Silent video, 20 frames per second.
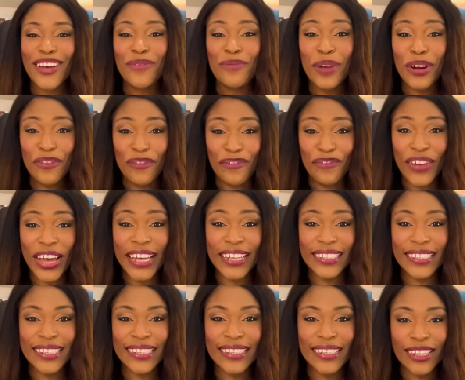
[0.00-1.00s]
When
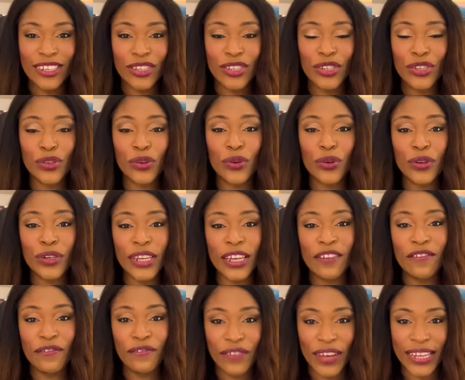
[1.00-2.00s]
fats are stored
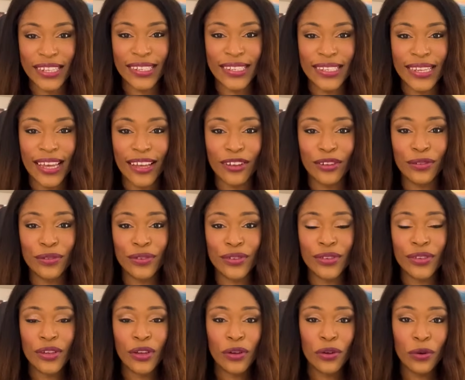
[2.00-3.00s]
in fat
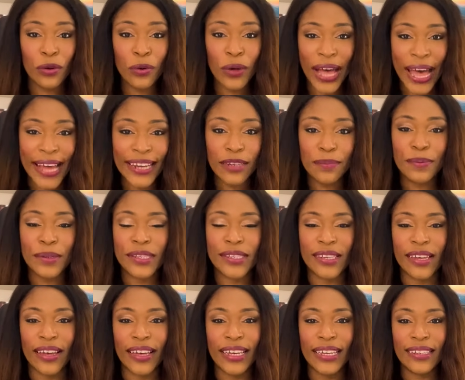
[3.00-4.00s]
cells or
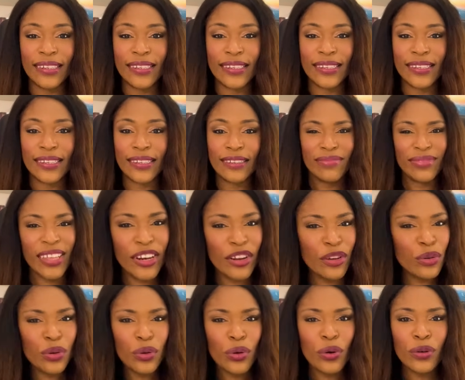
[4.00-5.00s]
adipocytes, they
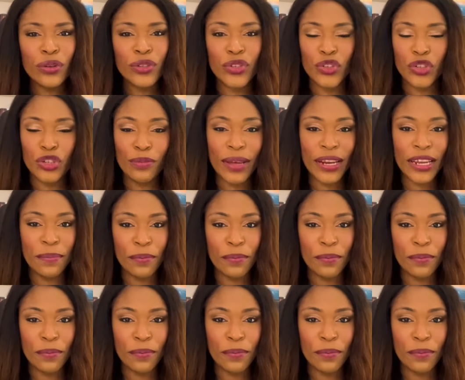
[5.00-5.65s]
don't cause too many